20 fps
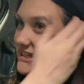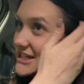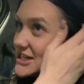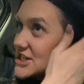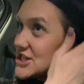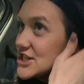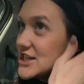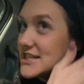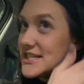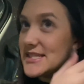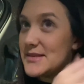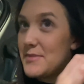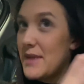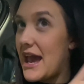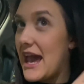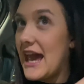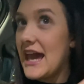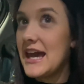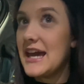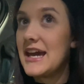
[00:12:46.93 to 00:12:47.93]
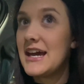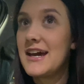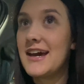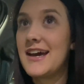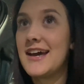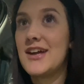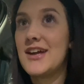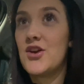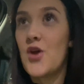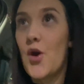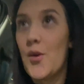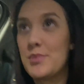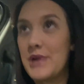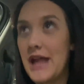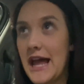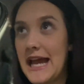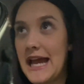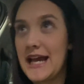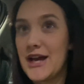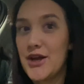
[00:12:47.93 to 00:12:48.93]
Just me, no
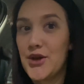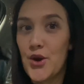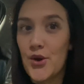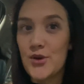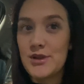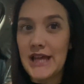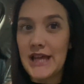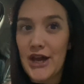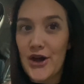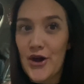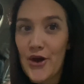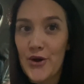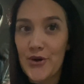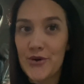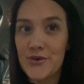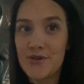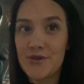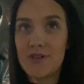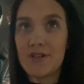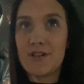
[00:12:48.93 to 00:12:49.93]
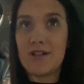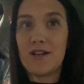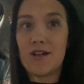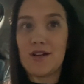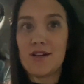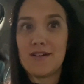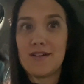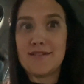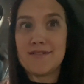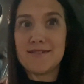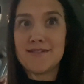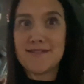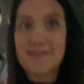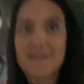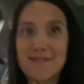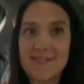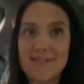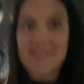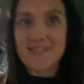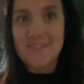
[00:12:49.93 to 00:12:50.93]
Blake, no Leo.
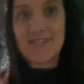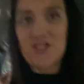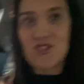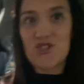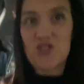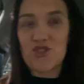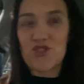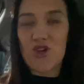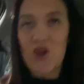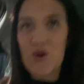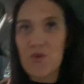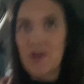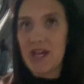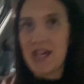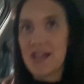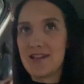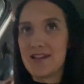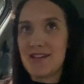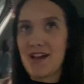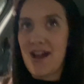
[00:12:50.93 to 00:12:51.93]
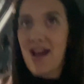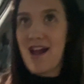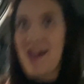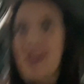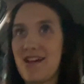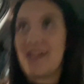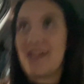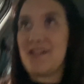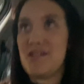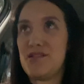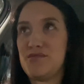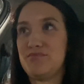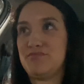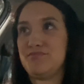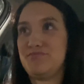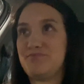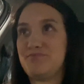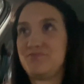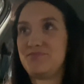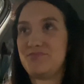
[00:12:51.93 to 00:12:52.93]
It's so weird. I
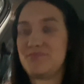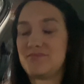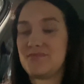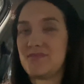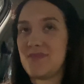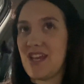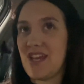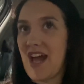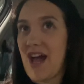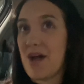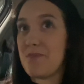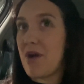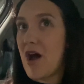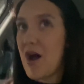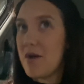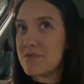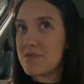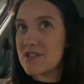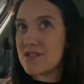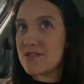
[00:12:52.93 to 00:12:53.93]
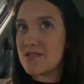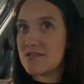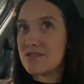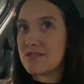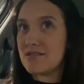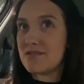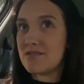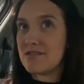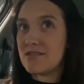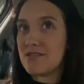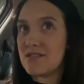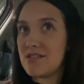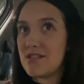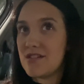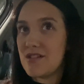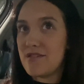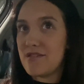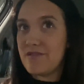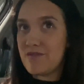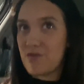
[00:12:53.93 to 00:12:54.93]
pumped
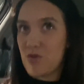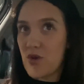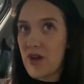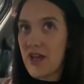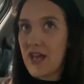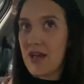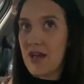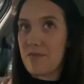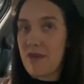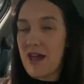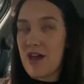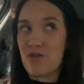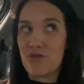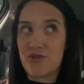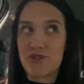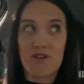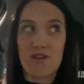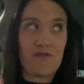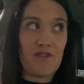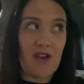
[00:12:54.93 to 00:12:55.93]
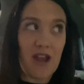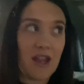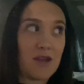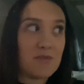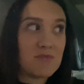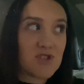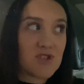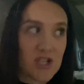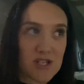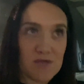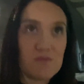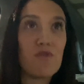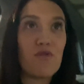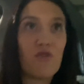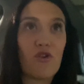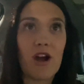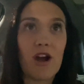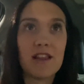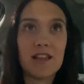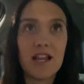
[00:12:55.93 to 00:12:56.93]
for him and also fed him just
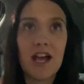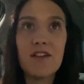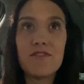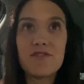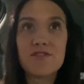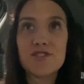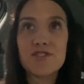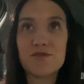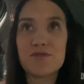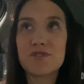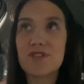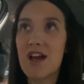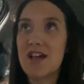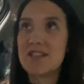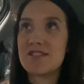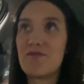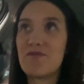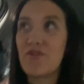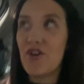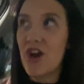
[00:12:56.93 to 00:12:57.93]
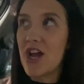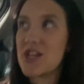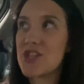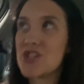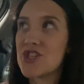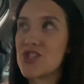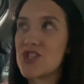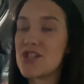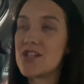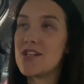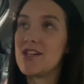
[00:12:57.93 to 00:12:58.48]
before I left, so it was nice and fresh.